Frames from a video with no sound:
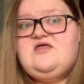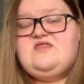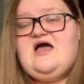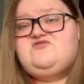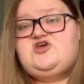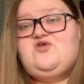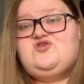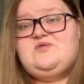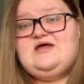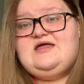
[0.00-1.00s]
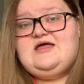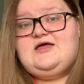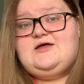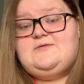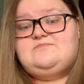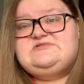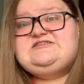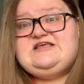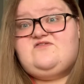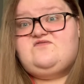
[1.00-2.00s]
They have to go through a
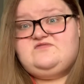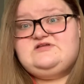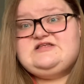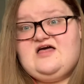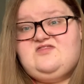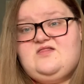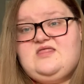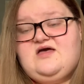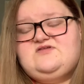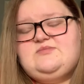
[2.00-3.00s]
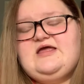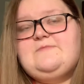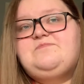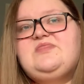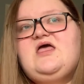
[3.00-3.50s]
sieve, is how thin they have to be.